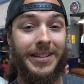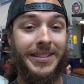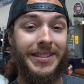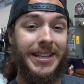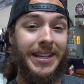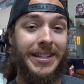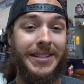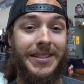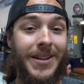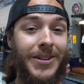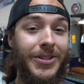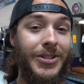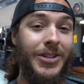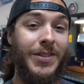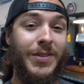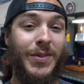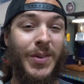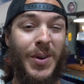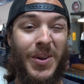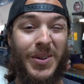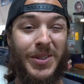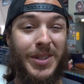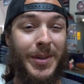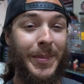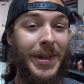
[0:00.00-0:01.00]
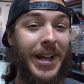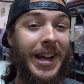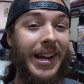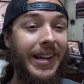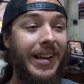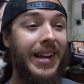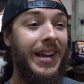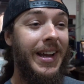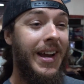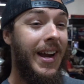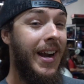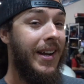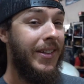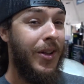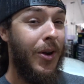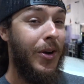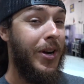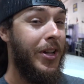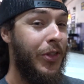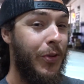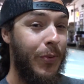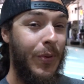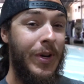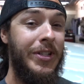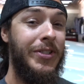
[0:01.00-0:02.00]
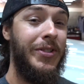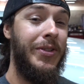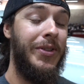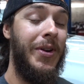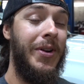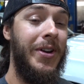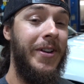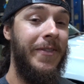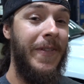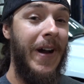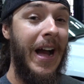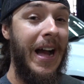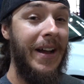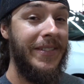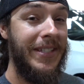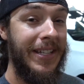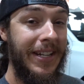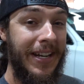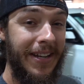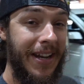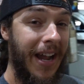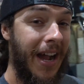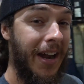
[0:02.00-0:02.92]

six inches, throwing some like 33s to 35s on it.